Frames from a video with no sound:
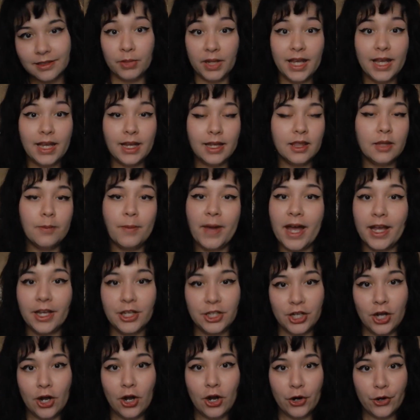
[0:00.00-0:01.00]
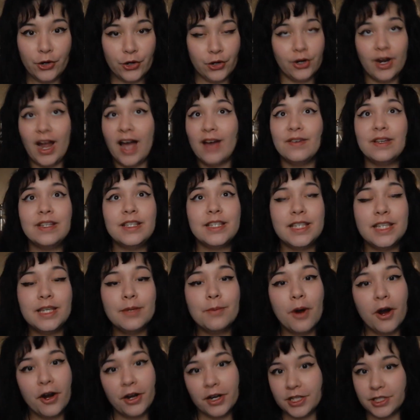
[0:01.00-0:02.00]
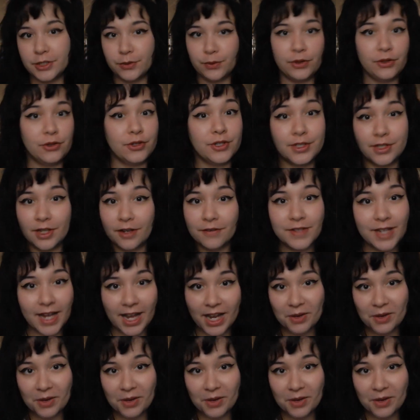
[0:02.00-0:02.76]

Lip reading: playing in the backyard, or having tea parties with your stuffed